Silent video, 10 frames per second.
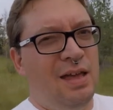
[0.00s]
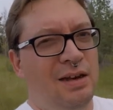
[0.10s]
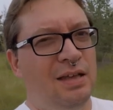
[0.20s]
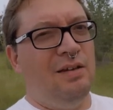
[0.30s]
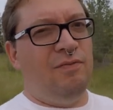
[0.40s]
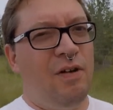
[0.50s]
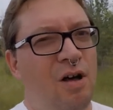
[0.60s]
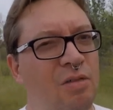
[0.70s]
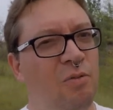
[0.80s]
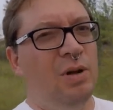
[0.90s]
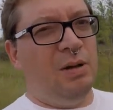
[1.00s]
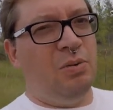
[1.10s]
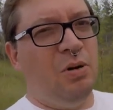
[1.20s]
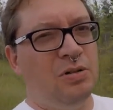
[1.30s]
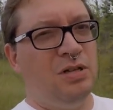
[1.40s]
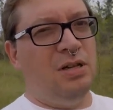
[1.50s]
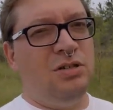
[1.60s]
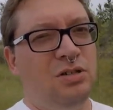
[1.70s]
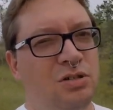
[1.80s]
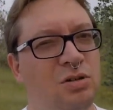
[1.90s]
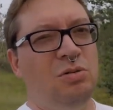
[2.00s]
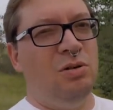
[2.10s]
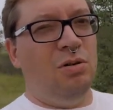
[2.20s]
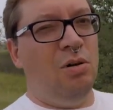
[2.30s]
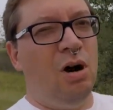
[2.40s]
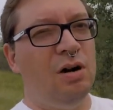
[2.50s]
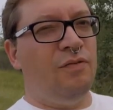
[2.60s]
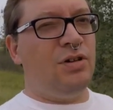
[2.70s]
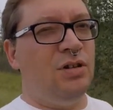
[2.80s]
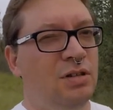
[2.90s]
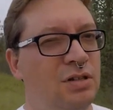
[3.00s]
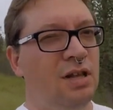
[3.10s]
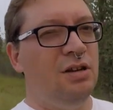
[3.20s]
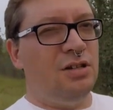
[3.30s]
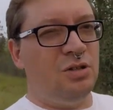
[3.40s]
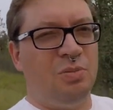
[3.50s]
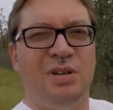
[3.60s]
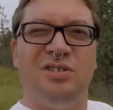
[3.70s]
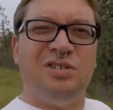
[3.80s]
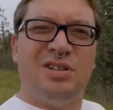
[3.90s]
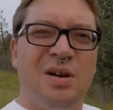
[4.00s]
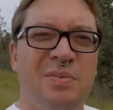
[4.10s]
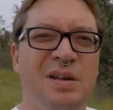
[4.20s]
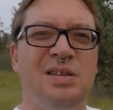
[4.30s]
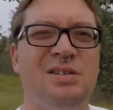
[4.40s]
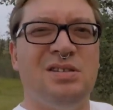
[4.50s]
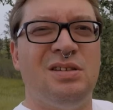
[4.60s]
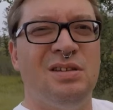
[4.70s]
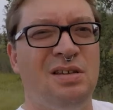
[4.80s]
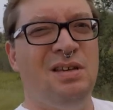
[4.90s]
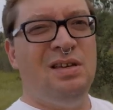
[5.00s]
and then give all the winning proceeds to artificial intelligence research companies.